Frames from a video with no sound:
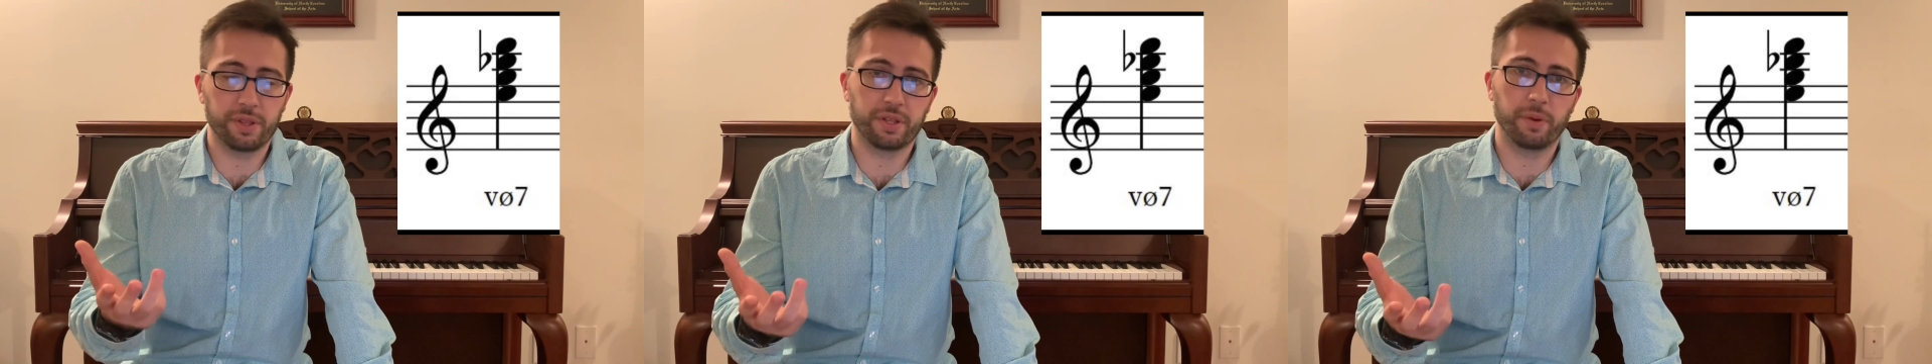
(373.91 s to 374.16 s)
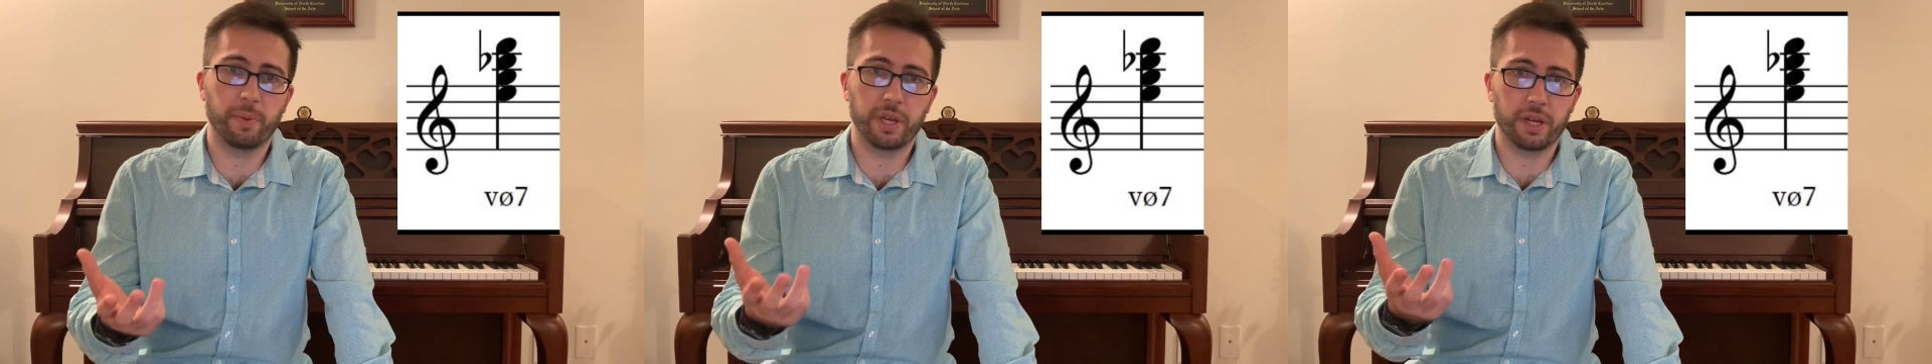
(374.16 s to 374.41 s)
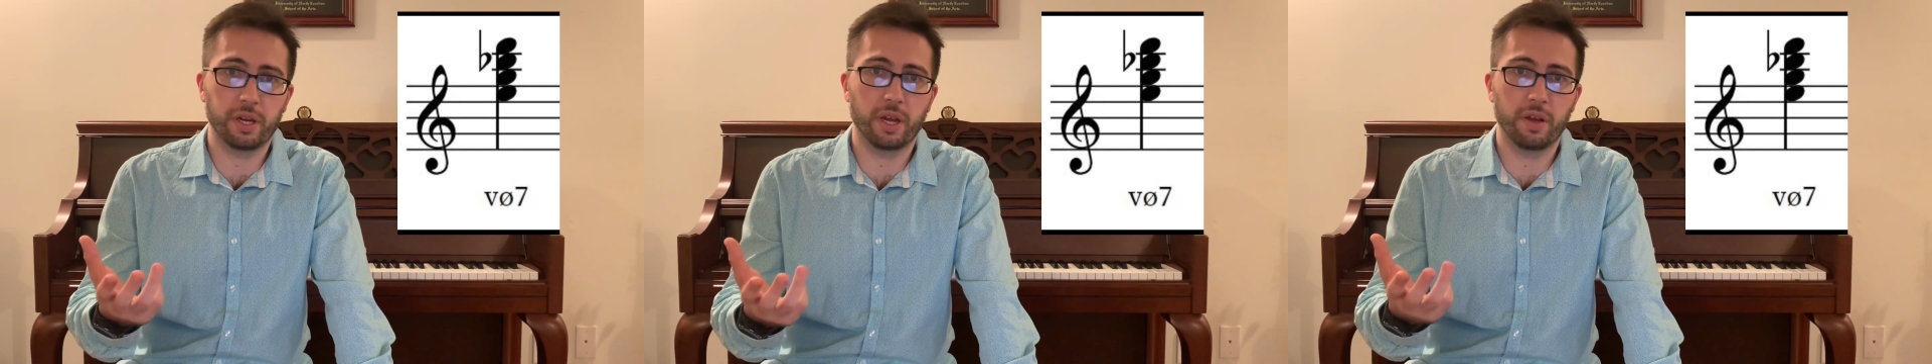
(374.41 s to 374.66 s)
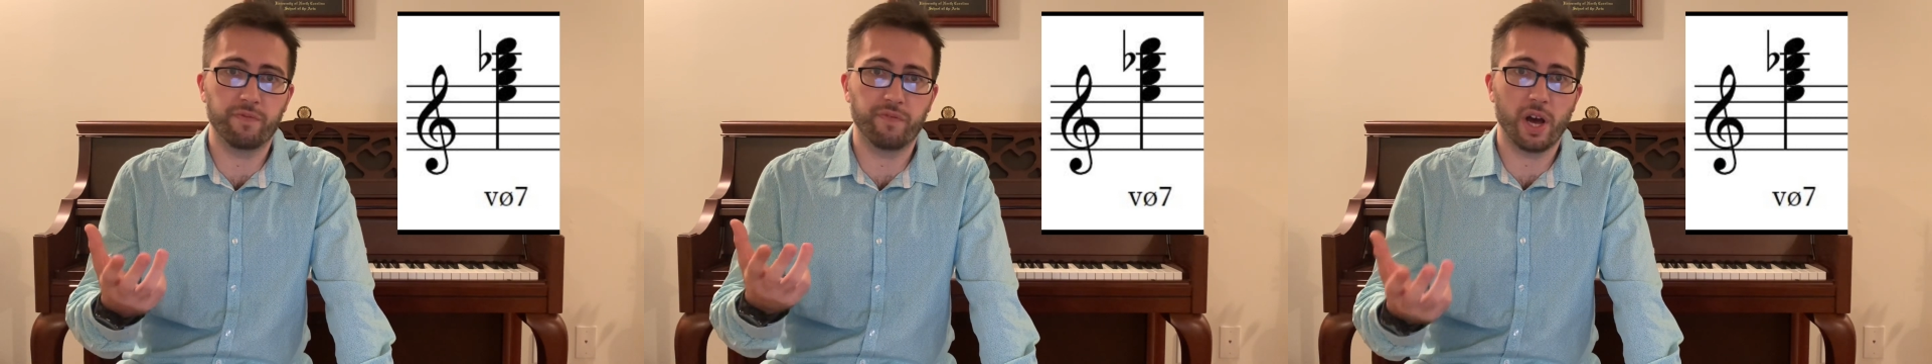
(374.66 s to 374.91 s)
make it a
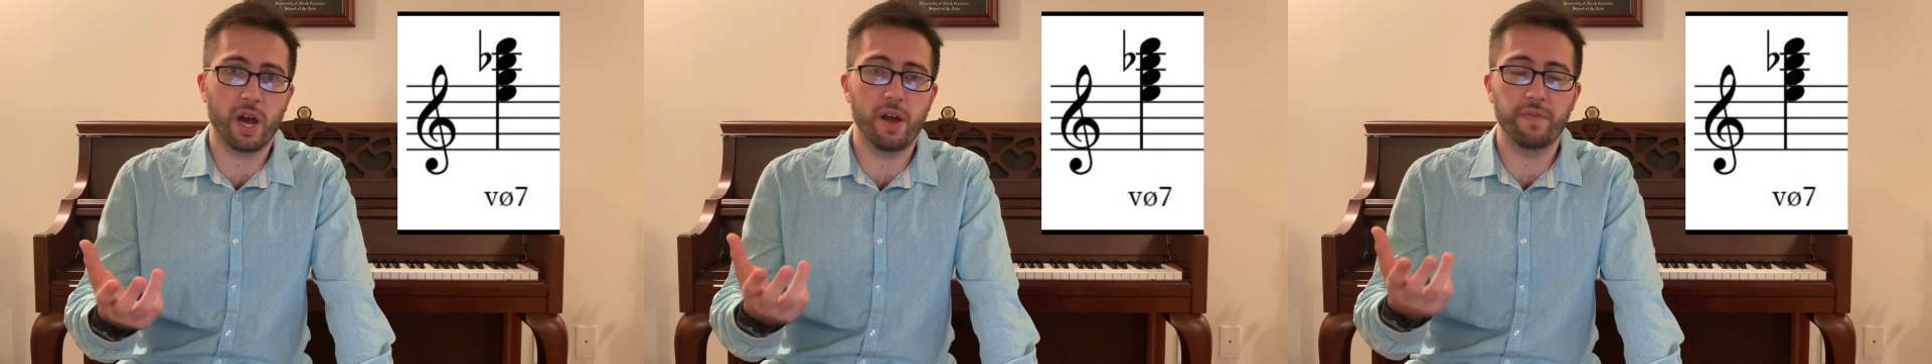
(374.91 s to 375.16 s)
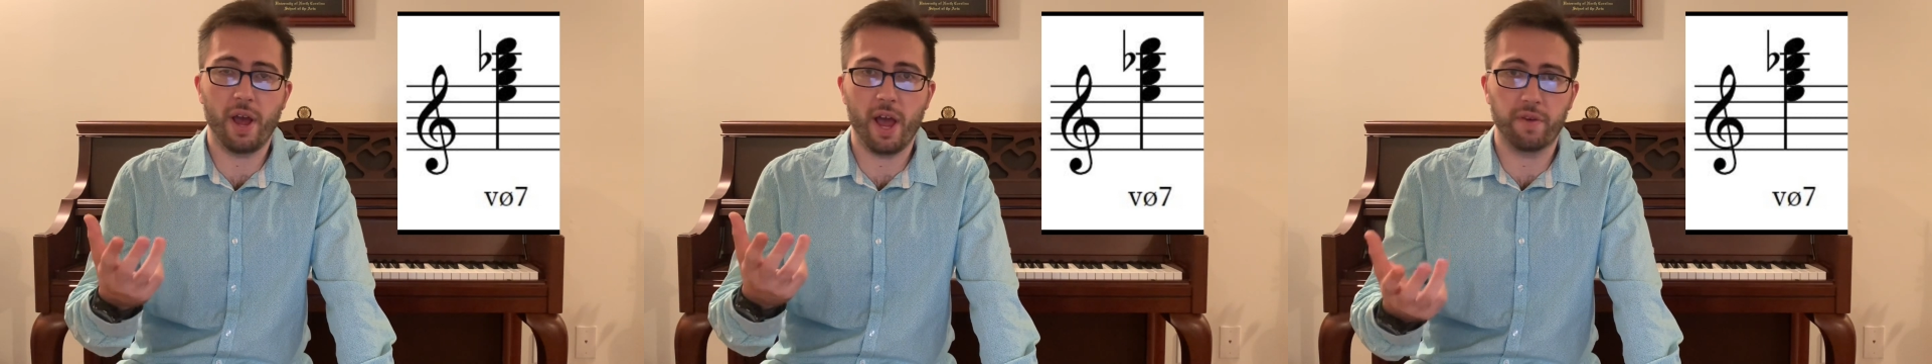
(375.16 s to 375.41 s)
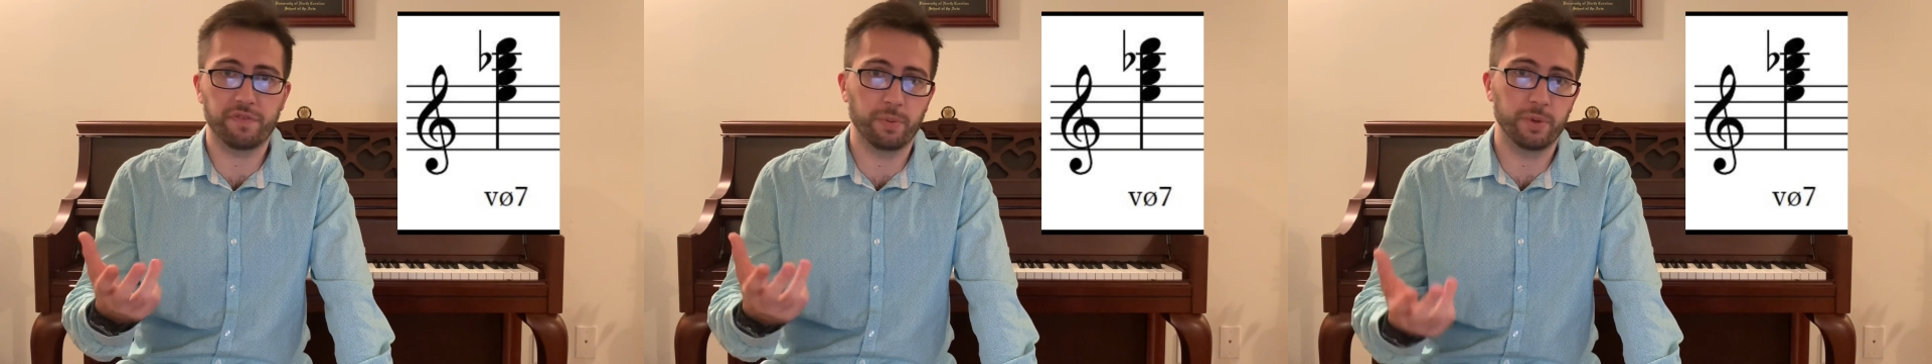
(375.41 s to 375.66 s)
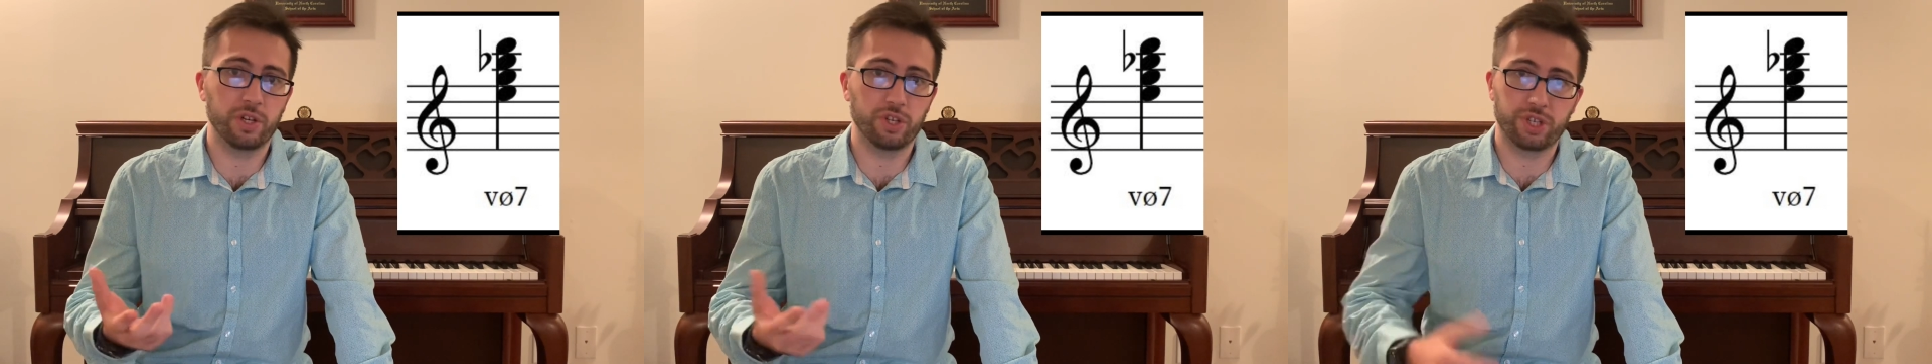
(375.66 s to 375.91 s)
5 half diminished 7th